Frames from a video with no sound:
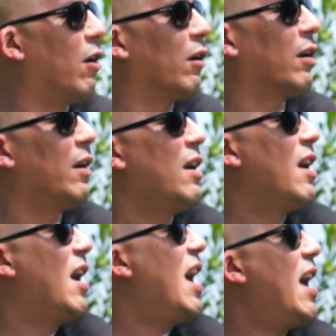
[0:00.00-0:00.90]
Dog.
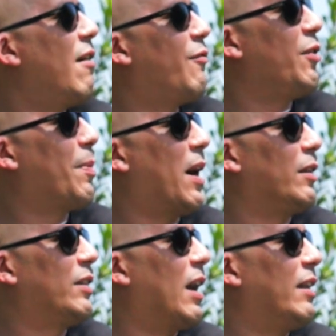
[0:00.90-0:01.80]

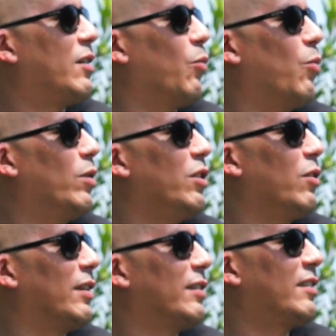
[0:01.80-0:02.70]
Everybody that the
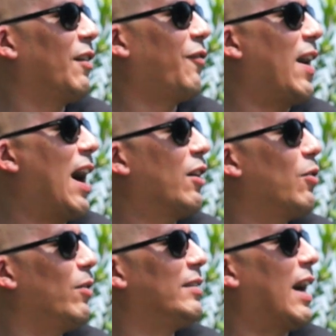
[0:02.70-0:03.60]
you know the stuff I, I
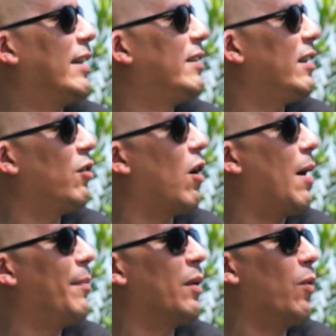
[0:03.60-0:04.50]
could I did it
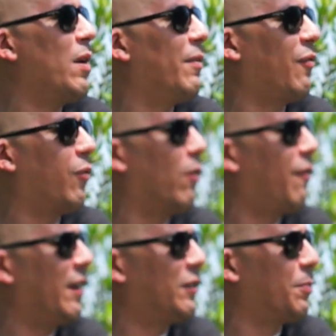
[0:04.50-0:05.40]
I mean way
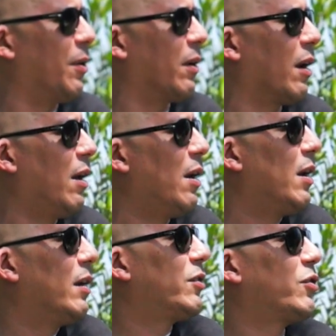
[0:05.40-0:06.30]
before Facebook,
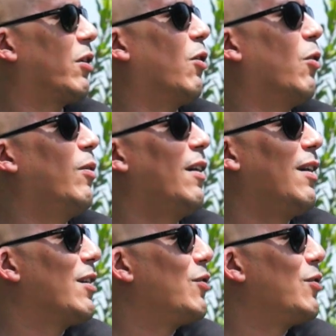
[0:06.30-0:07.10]
mm. so